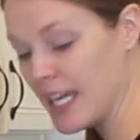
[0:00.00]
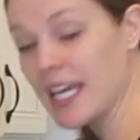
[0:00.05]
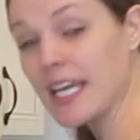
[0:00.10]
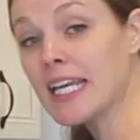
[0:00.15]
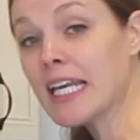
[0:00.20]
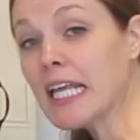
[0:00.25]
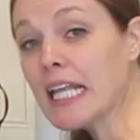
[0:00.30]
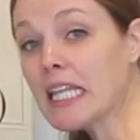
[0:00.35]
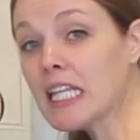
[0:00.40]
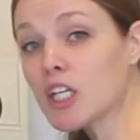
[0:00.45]

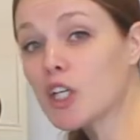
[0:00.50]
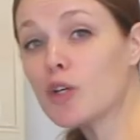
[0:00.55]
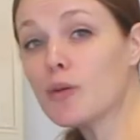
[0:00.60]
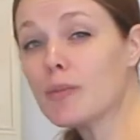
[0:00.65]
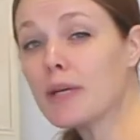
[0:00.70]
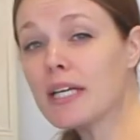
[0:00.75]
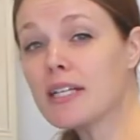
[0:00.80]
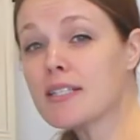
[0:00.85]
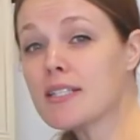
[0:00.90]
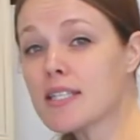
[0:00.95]
any little
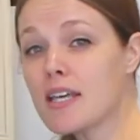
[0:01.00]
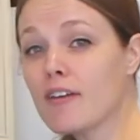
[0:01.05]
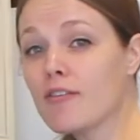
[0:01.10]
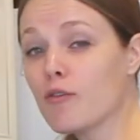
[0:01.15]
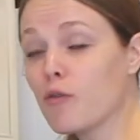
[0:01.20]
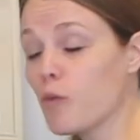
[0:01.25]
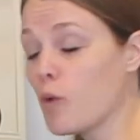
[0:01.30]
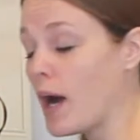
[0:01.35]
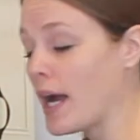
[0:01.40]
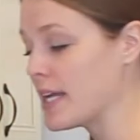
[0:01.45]
bits
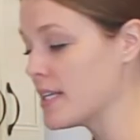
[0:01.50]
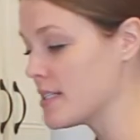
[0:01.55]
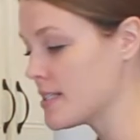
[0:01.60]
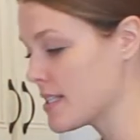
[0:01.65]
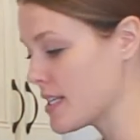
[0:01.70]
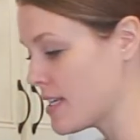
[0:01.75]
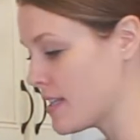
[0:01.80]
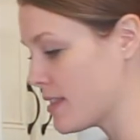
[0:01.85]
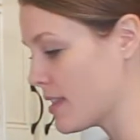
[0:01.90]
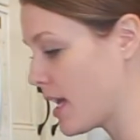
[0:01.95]
of
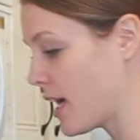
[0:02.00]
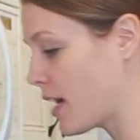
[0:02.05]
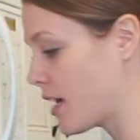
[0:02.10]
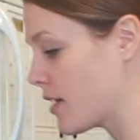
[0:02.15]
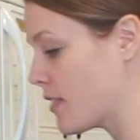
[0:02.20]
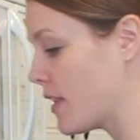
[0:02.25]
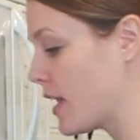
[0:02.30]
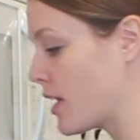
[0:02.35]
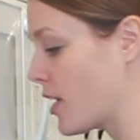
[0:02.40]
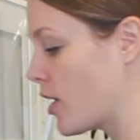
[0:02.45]
whites in there,
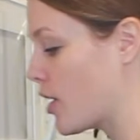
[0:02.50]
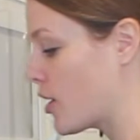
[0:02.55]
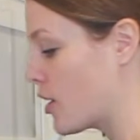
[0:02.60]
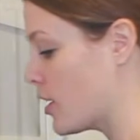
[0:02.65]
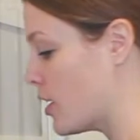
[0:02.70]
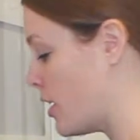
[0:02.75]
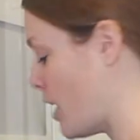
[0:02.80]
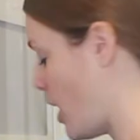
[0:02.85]
and that our